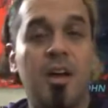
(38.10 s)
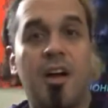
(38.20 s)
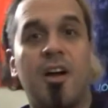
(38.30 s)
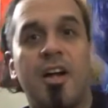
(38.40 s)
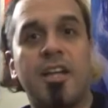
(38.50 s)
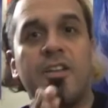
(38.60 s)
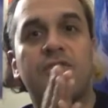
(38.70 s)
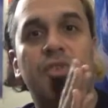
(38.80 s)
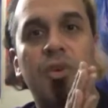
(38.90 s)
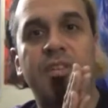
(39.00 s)
Alright, the
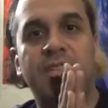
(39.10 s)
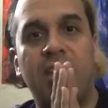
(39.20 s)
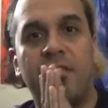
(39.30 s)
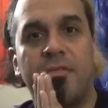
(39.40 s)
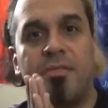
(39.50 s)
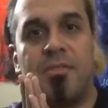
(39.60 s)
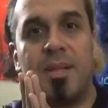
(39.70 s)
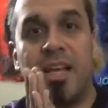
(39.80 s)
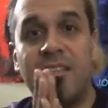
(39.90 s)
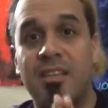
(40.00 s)
story takes
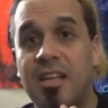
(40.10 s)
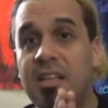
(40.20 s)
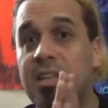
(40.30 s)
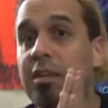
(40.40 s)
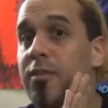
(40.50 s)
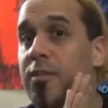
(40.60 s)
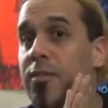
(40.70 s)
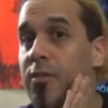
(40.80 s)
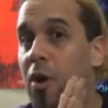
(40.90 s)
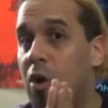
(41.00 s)
place in the
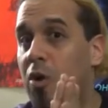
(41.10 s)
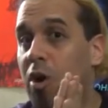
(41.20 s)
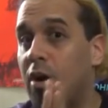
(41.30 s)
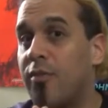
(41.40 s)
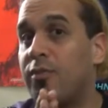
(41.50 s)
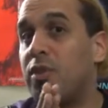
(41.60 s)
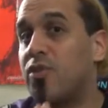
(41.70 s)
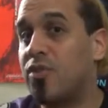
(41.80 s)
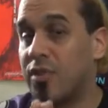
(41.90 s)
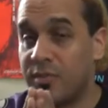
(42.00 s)
far-off
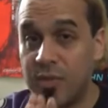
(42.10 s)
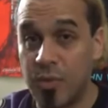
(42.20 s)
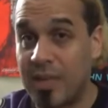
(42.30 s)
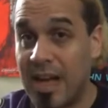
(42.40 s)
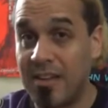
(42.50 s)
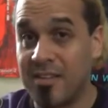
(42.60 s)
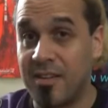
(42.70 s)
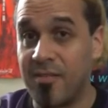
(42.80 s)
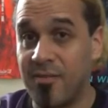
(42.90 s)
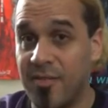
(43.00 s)
future of
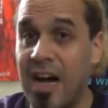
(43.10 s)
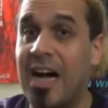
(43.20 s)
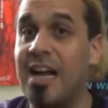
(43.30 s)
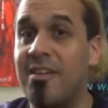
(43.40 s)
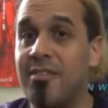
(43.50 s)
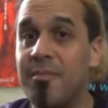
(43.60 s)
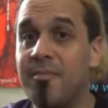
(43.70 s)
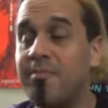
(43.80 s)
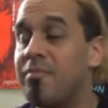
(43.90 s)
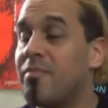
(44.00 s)
2005.
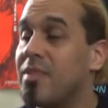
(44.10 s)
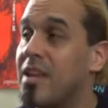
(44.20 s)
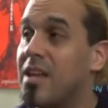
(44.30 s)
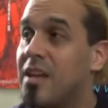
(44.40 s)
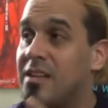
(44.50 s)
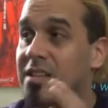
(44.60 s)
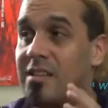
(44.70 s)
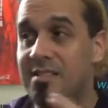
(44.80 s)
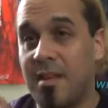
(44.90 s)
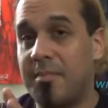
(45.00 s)
The
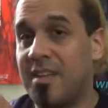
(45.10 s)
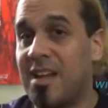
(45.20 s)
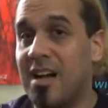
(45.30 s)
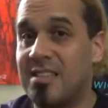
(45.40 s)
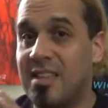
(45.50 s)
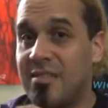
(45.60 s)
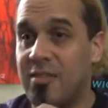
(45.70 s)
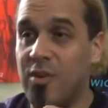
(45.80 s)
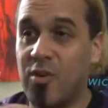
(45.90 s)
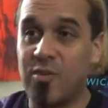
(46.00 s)
Decepticons have
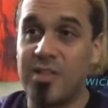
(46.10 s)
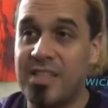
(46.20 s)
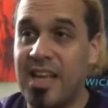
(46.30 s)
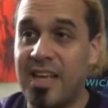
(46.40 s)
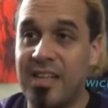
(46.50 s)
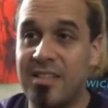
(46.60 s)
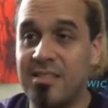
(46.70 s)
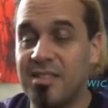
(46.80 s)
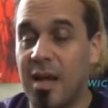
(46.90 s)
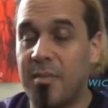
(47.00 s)
overtaken
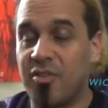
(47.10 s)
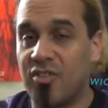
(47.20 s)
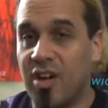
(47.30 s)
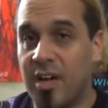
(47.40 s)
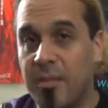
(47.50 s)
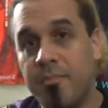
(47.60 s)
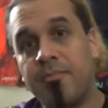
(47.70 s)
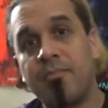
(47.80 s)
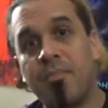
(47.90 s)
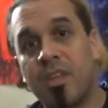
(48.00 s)
Cybertron.
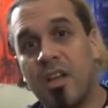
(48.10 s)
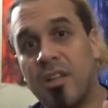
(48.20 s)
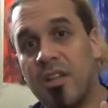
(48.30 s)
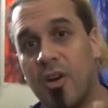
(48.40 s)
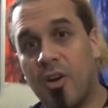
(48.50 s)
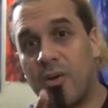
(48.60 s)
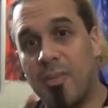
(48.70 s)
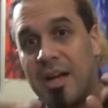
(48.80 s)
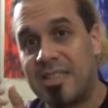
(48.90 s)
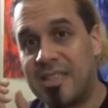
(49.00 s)
The
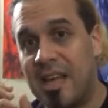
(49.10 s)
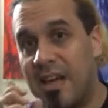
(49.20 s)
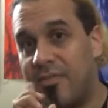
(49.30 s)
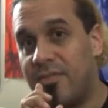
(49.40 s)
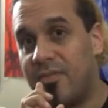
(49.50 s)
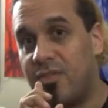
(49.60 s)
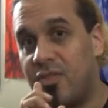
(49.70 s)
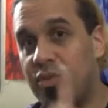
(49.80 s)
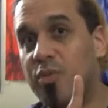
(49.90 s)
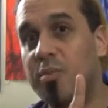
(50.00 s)
Autobots have
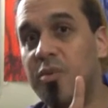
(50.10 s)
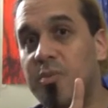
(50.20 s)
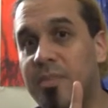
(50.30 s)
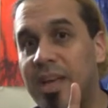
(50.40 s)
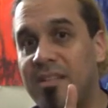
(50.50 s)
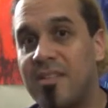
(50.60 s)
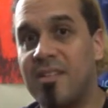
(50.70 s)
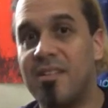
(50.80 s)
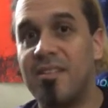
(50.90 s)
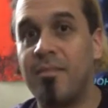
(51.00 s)
two moon
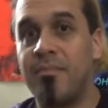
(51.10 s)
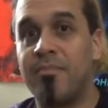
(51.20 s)
bases.